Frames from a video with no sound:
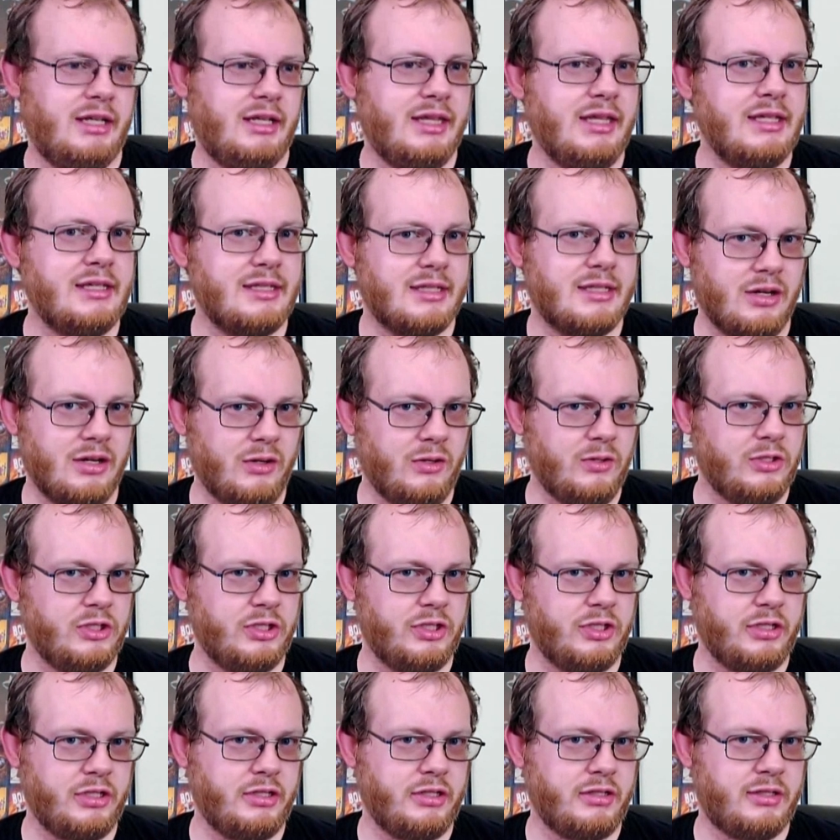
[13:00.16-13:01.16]
these
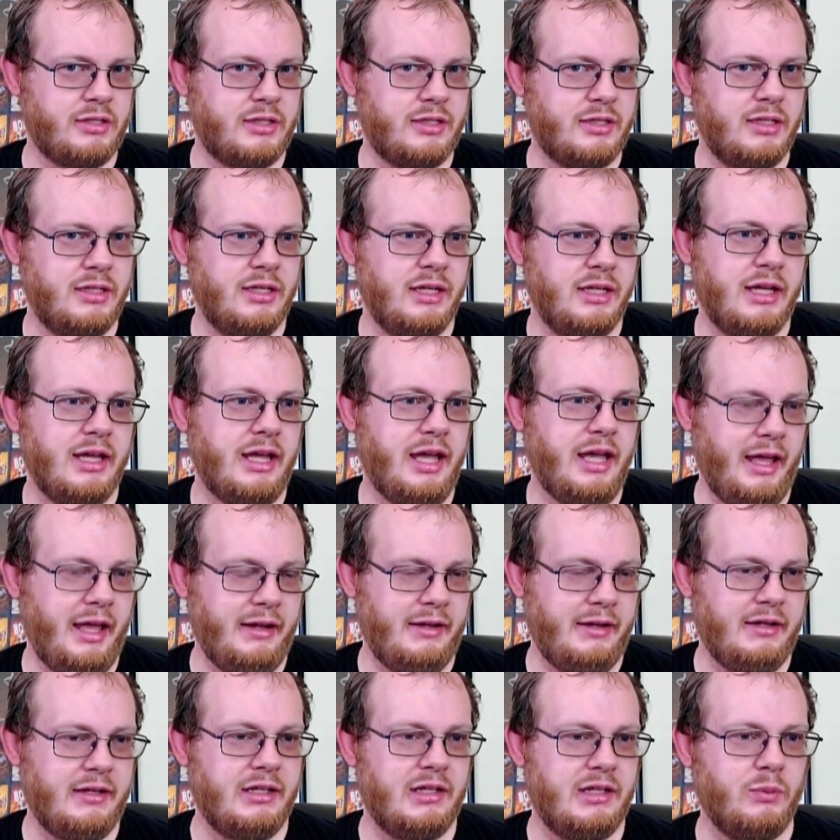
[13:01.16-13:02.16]
cultures
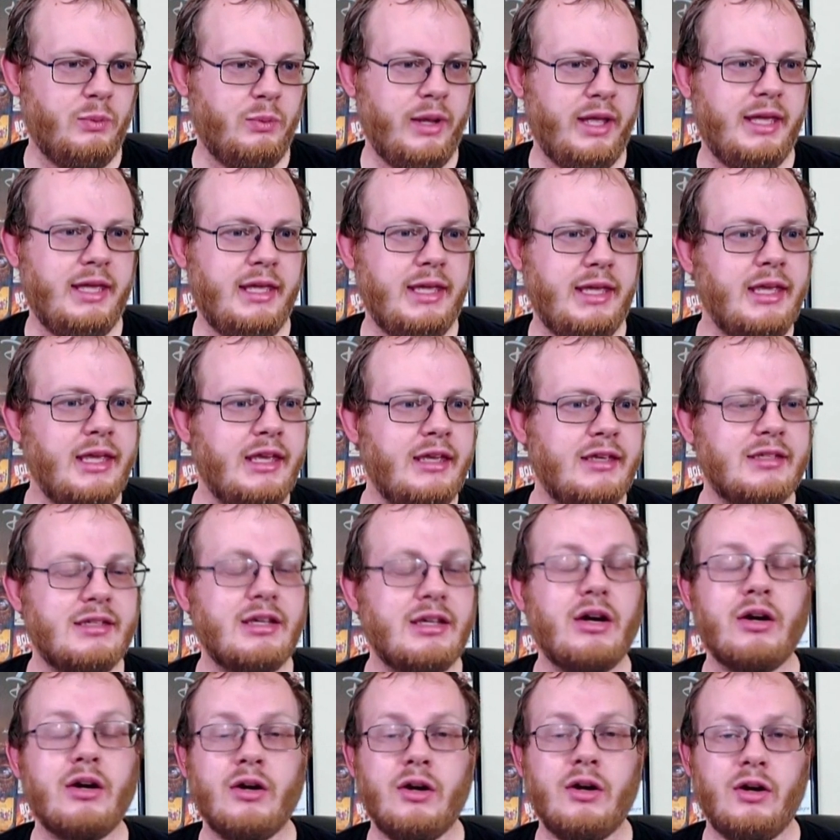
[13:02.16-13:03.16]
and the way he's
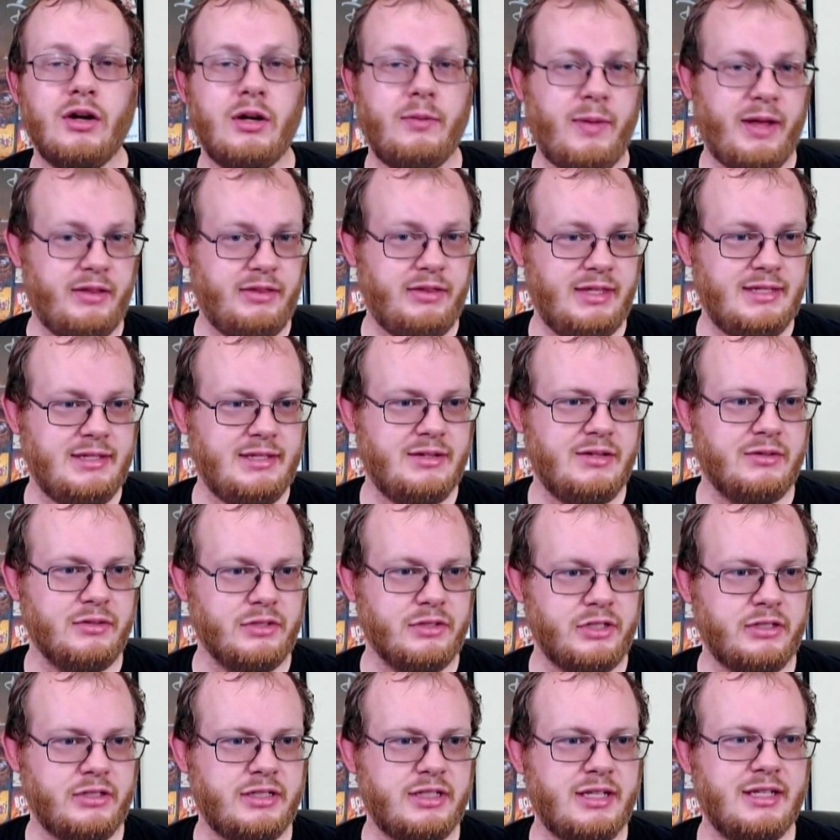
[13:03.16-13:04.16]
heard about these
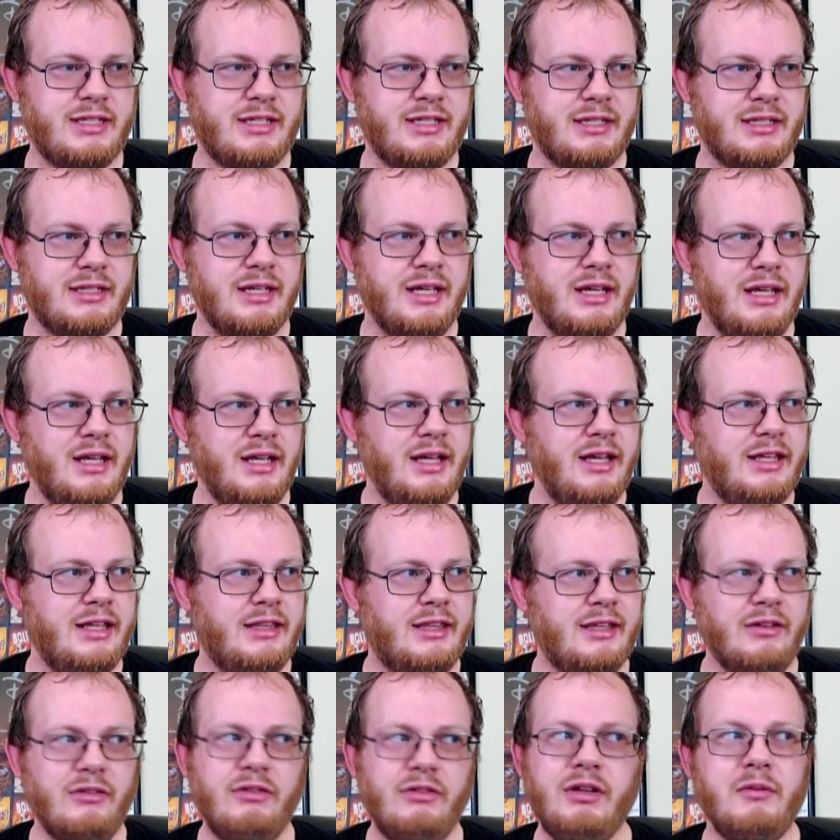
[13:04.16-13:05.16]
cultures, because
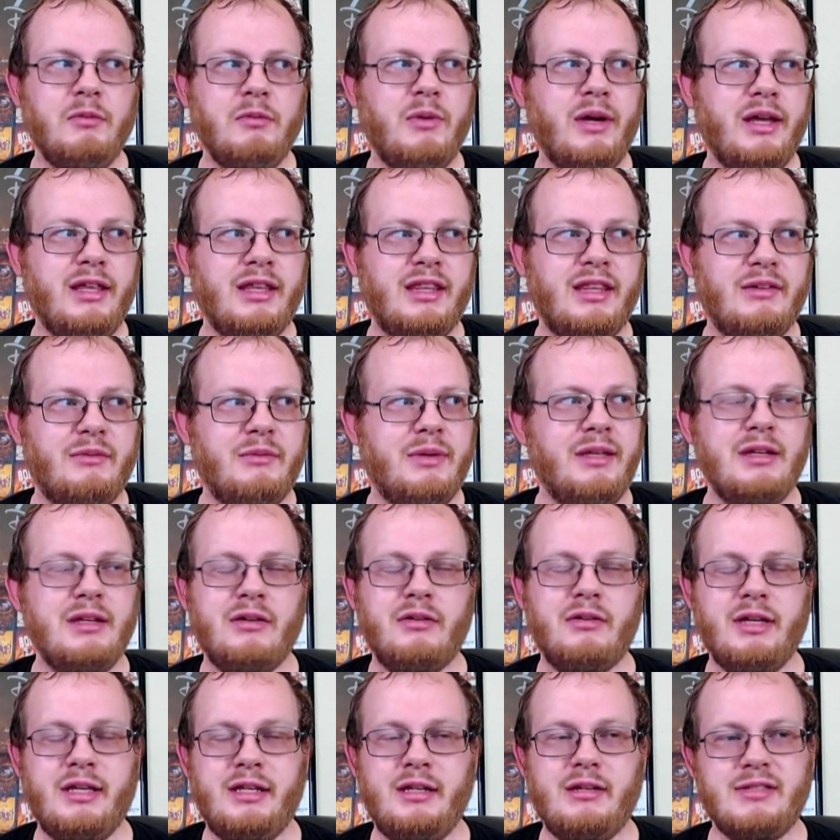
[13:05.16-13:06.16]
the only way that we know
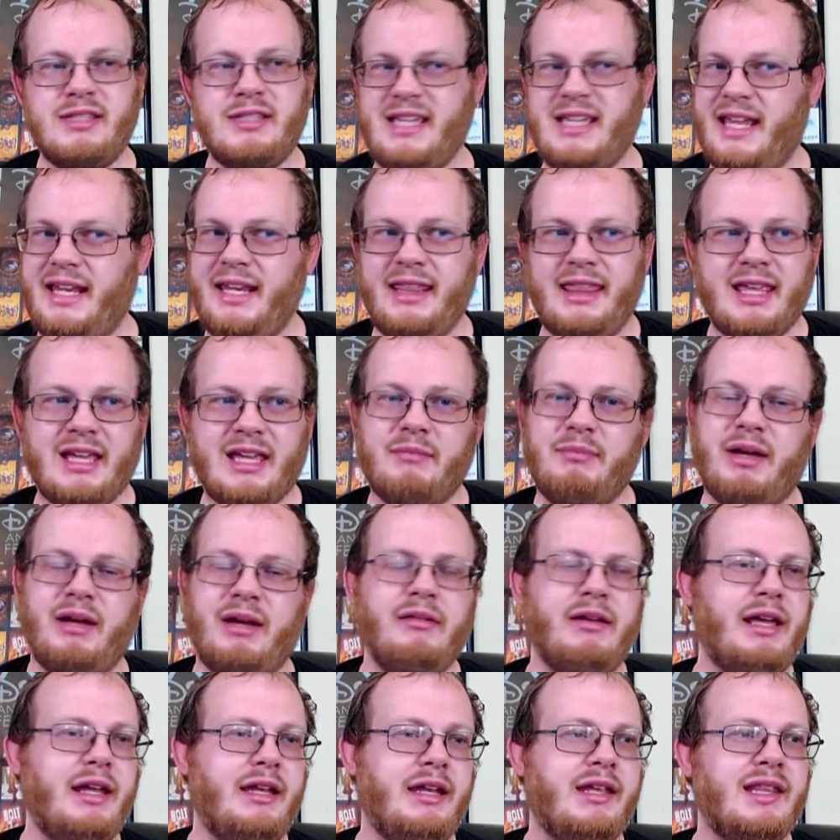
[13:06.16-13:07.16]
he knows anything about
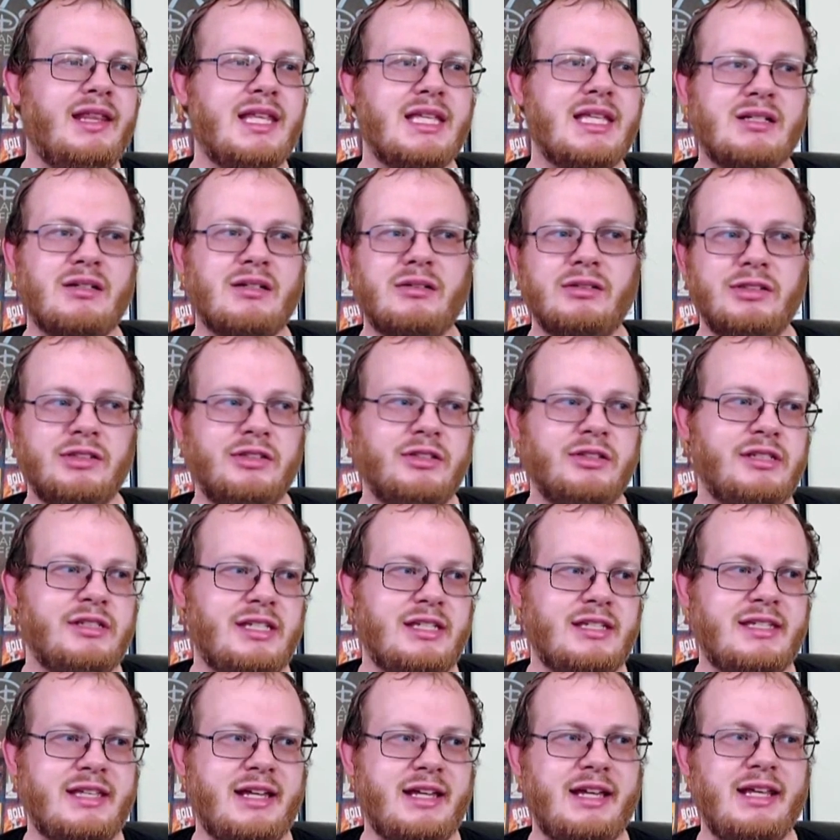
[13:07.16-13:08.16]
any of these cultures
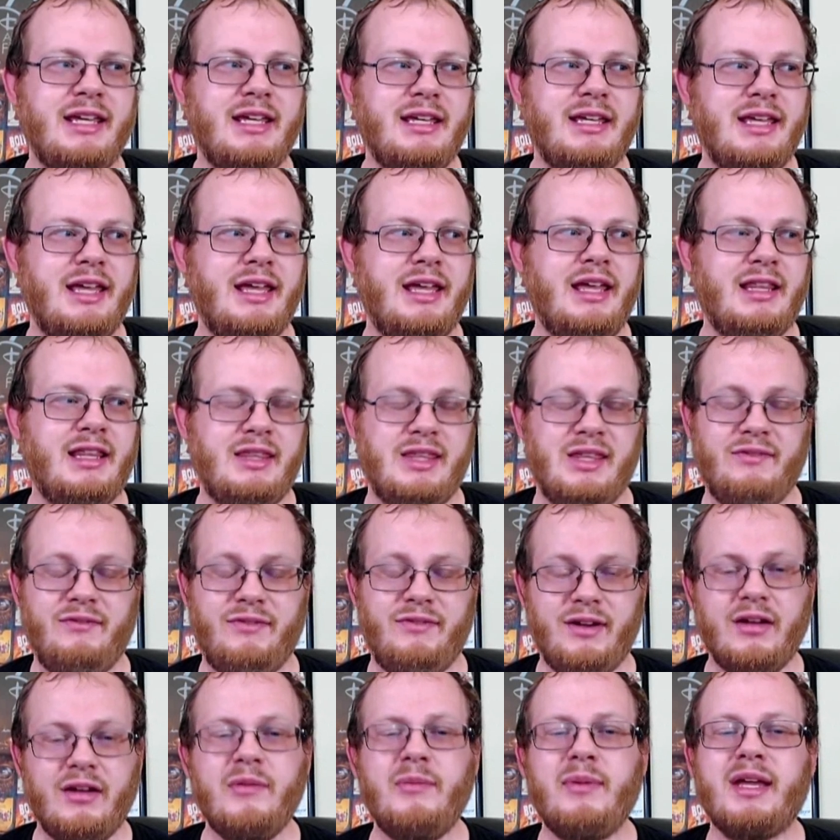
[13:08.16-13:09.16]
is that he, at the
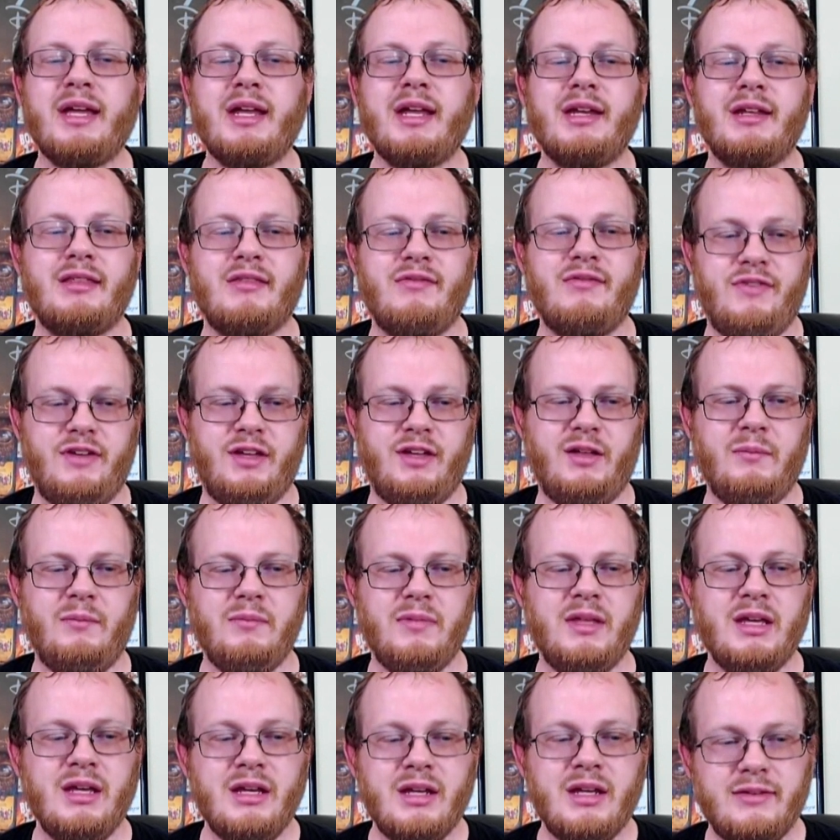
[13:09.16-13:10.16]
very beginning of the
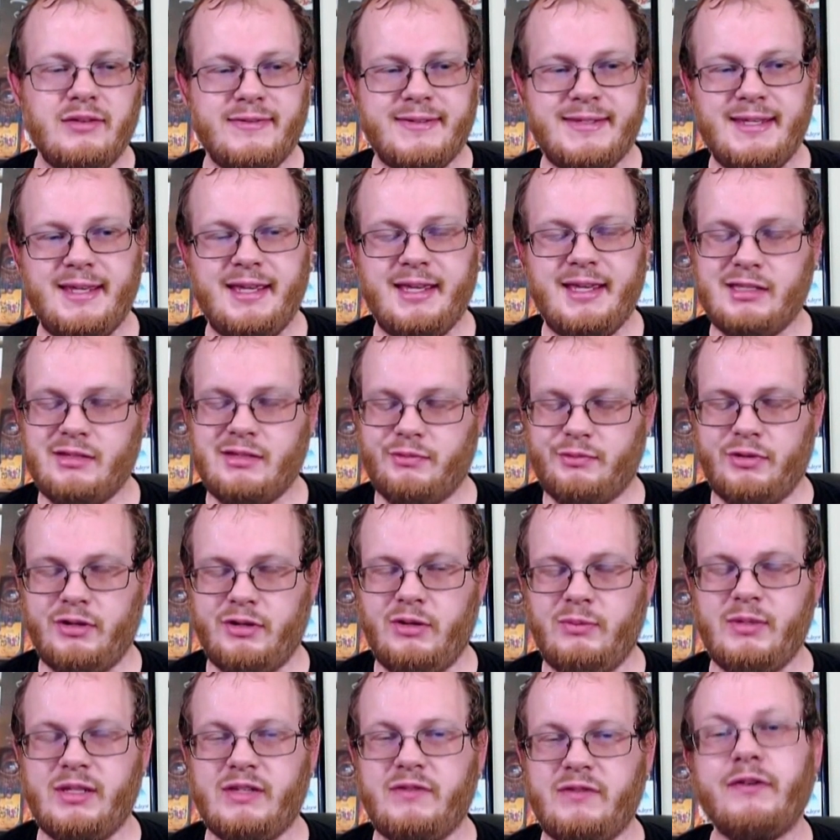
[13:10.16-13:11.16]
film, you see his
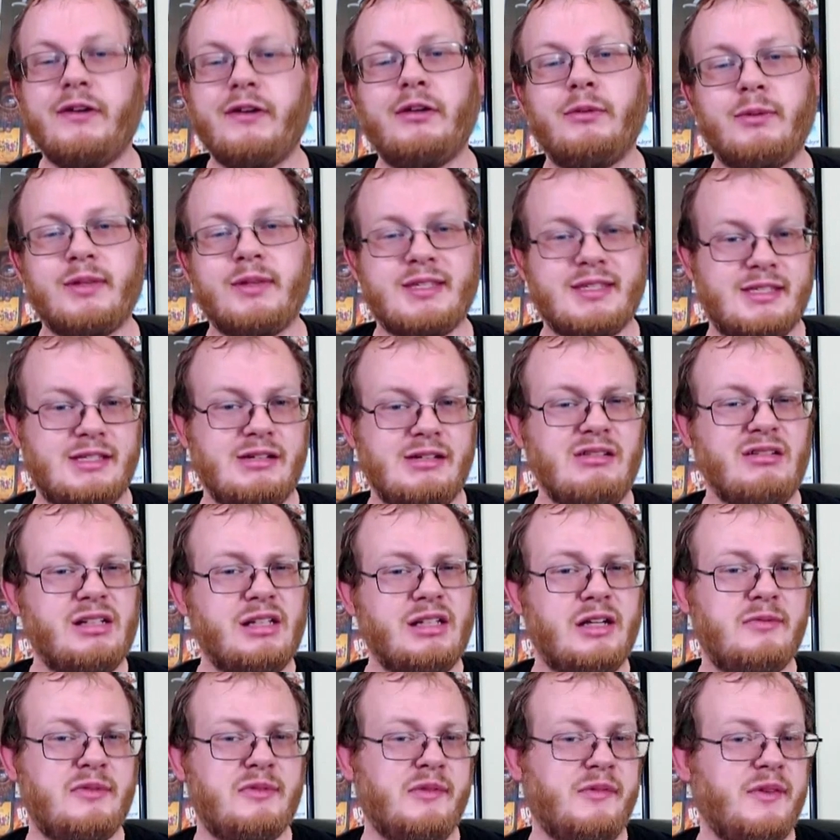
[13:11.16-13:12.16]
room is filled with snow
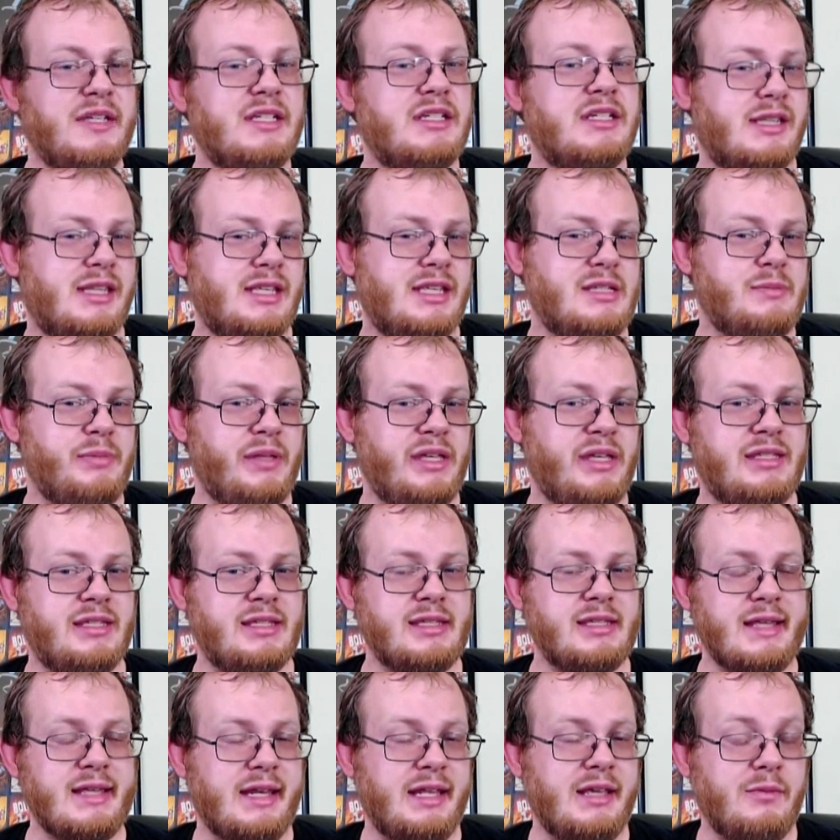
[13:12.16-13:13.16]
globes of each of these places
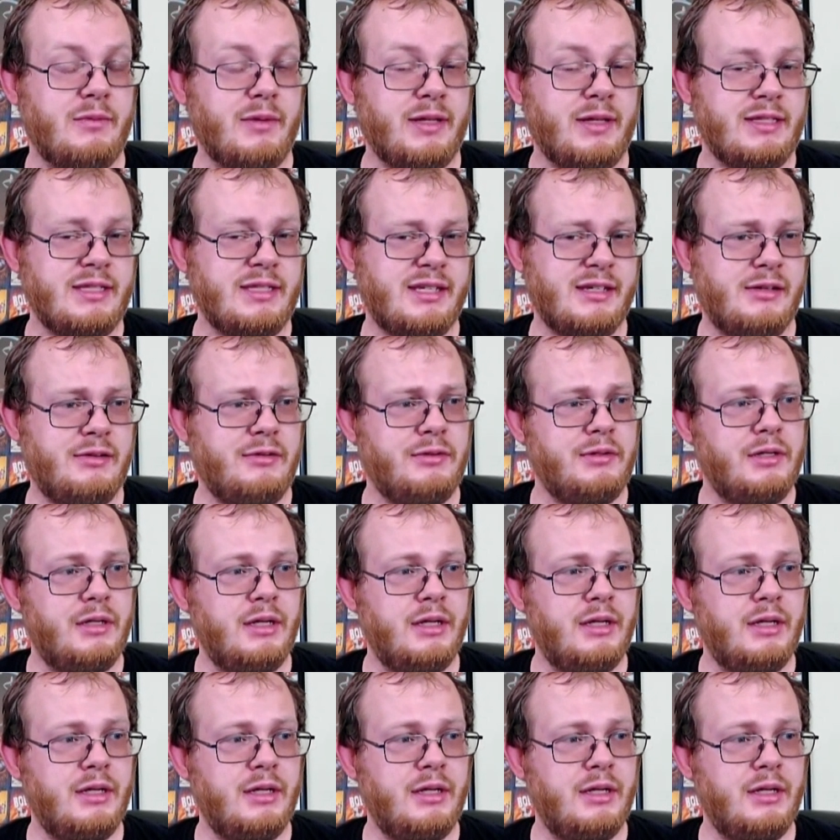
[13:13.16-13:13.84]
that he went to.